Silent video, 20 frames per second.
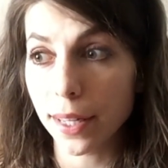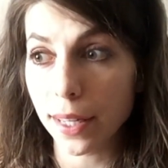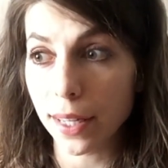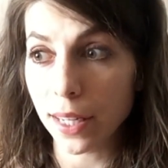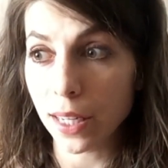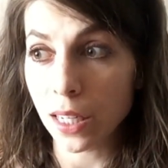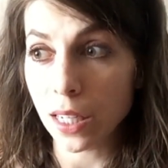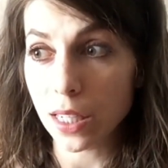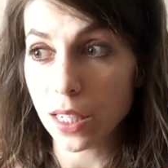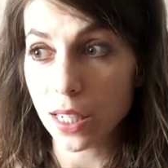
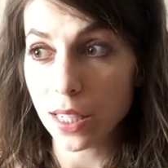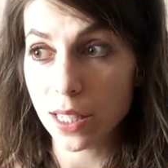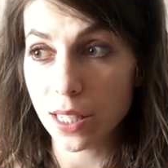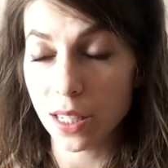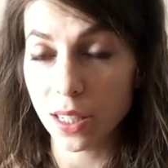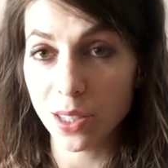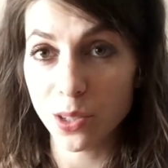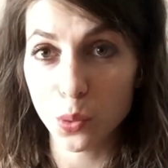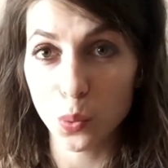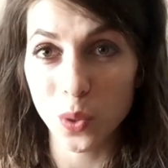And
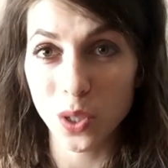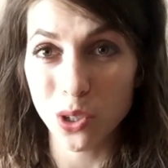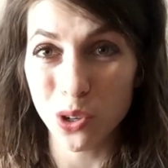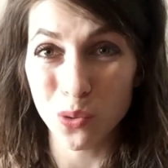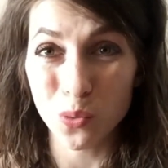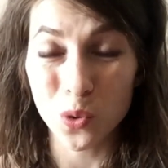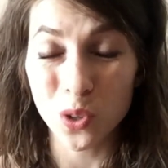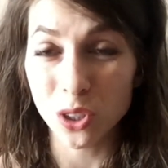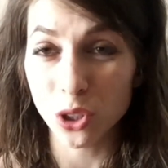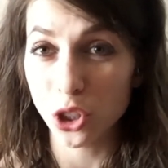since we
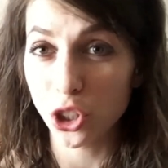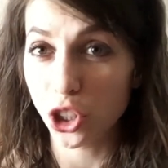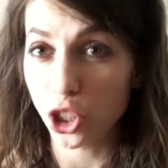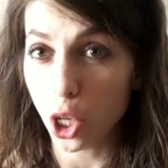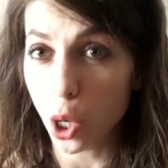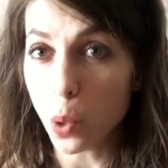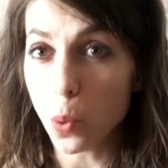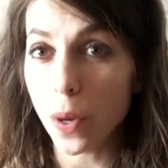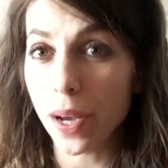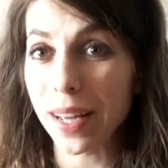don't want to
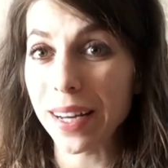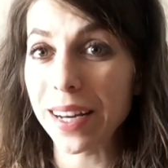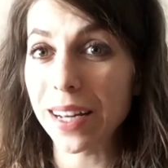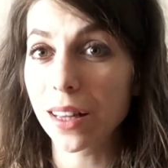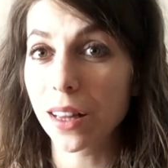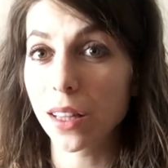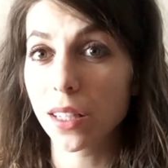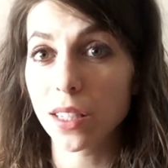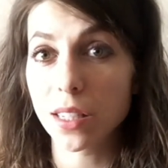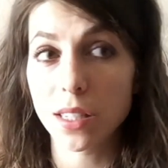show it,
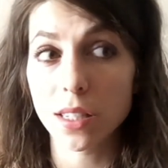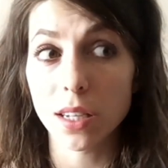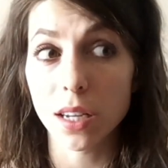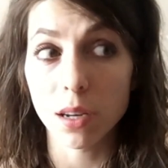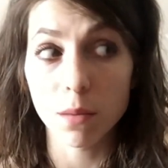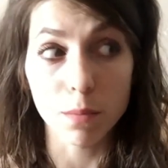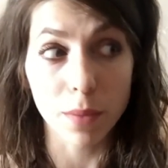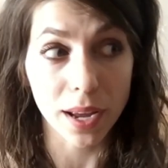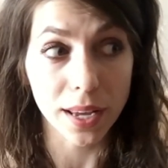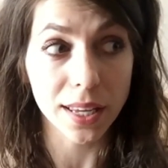at least
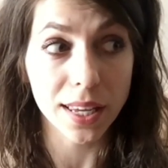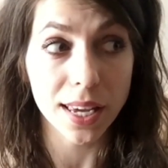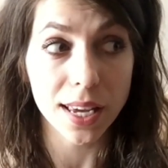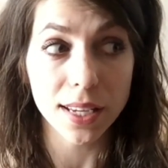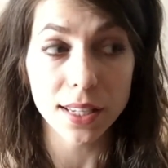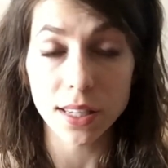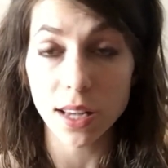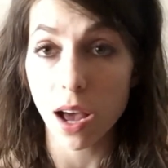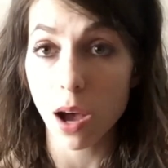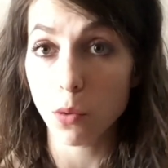in my
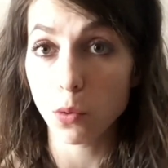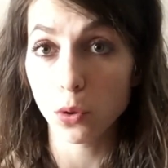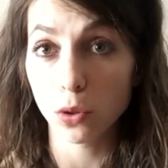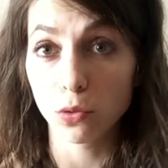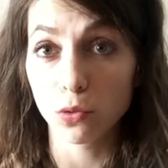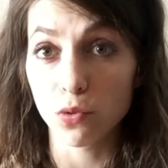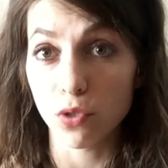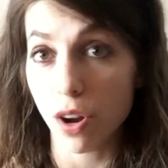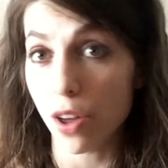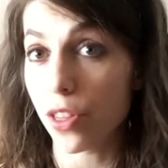case, I
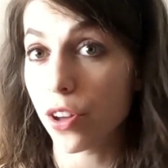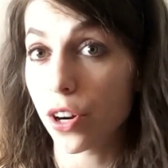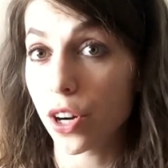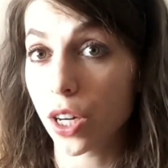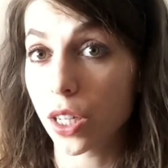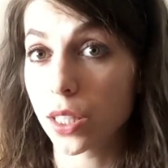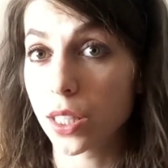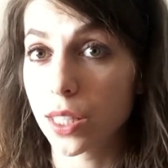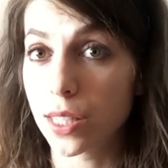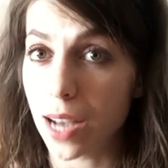would
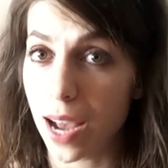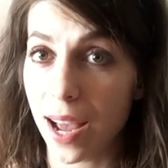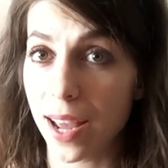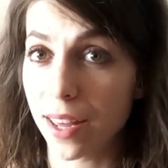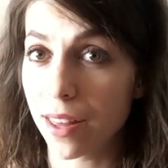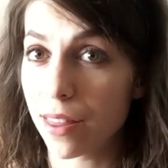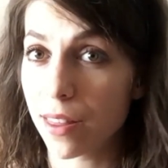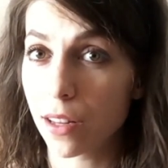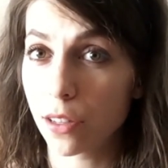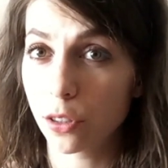rather
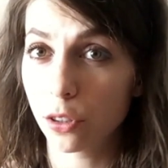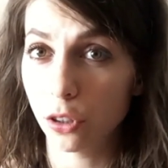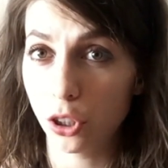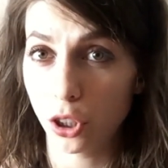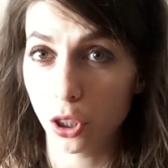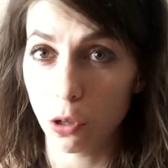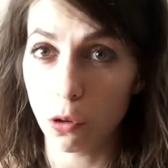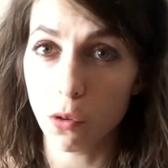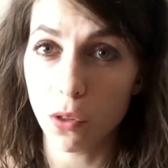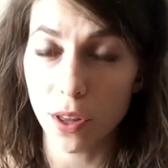die than to
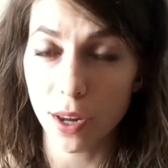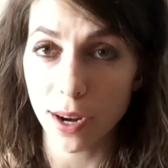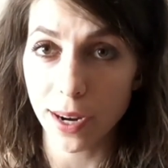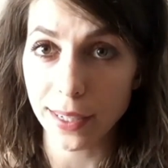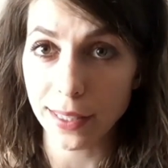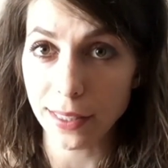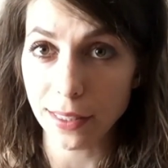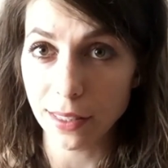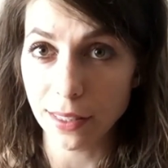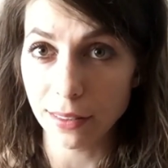show that
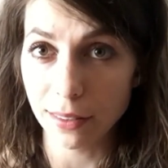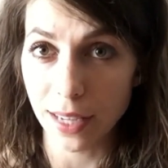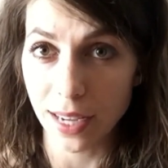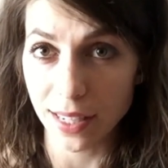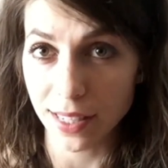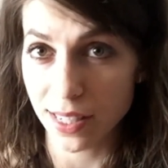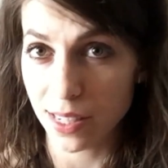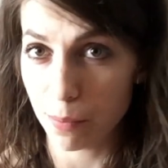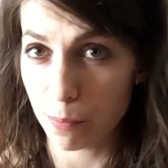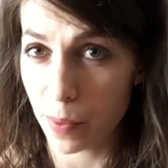I
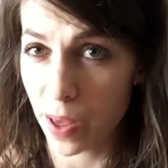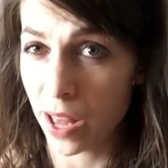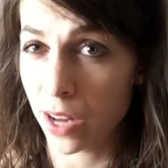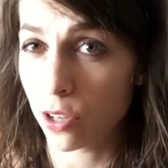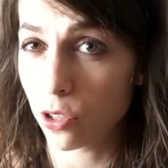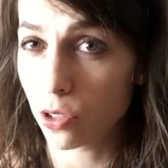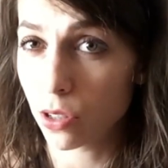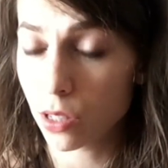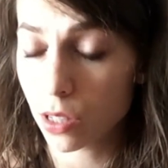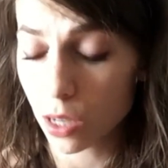can
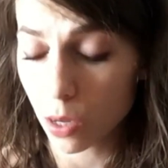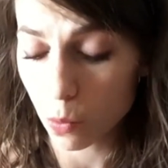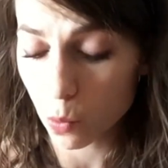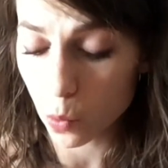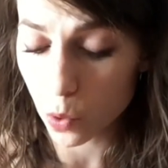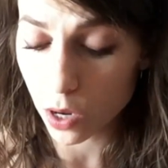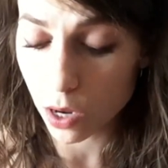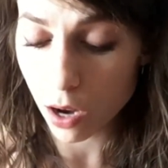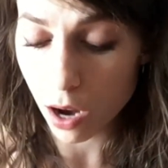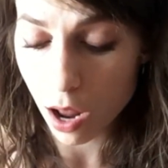depend on
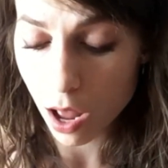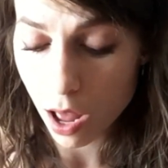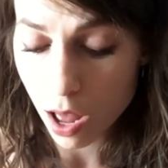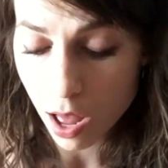someone.